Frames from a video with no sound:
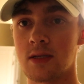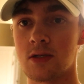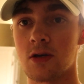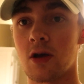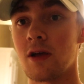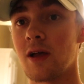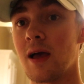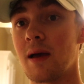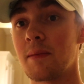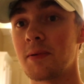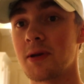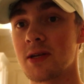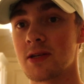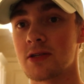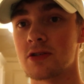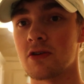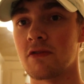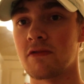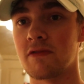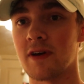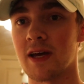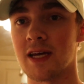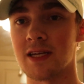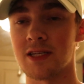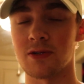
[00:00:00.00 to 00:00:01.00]
It's all happening so
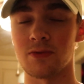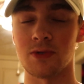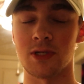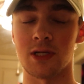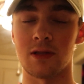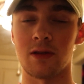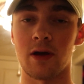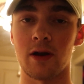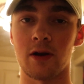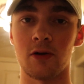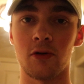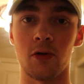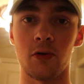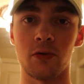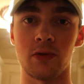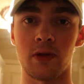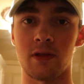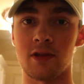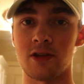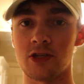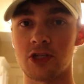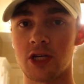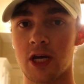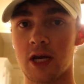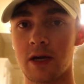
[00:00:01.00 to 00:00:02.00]
fast. There was a lot of growth on
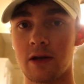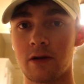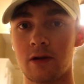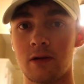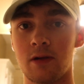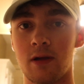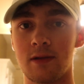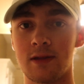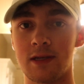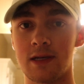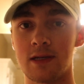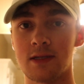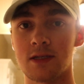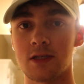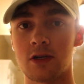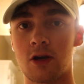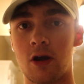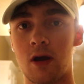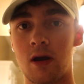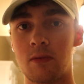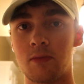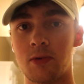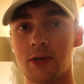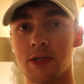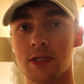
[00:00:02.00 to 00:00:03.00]
the channel, on the
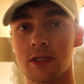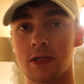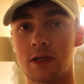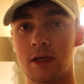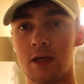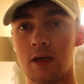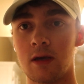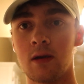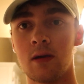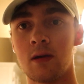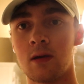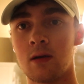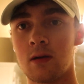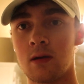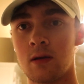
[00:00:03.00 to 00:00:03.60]
Instagram recently.